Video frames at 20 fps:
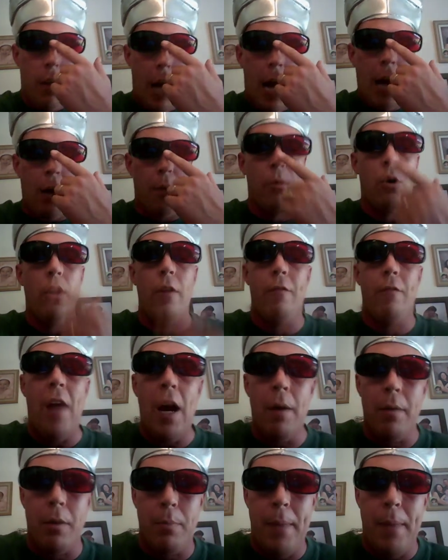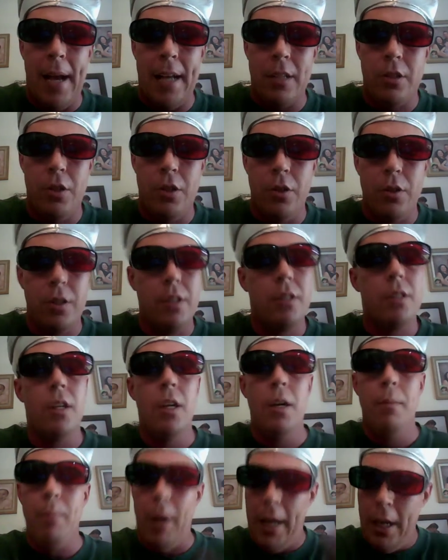I was born in Falmouth, Massachusetts,
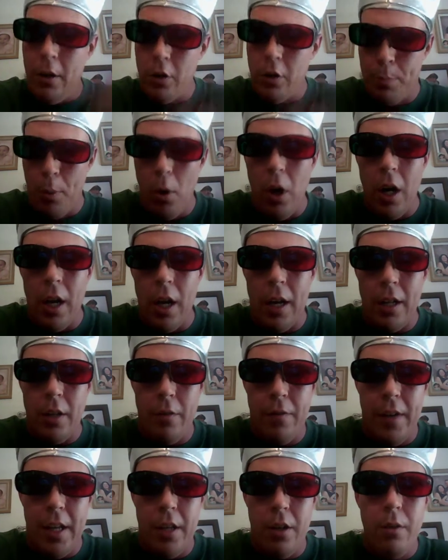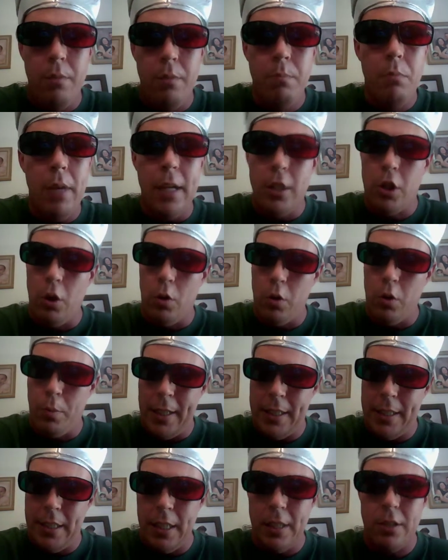but he was born on the vineyard, and so was
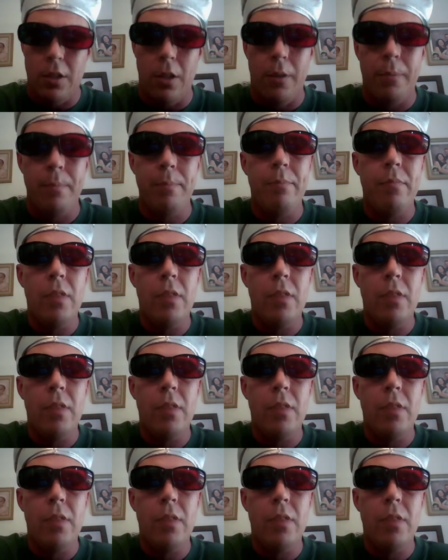my sister.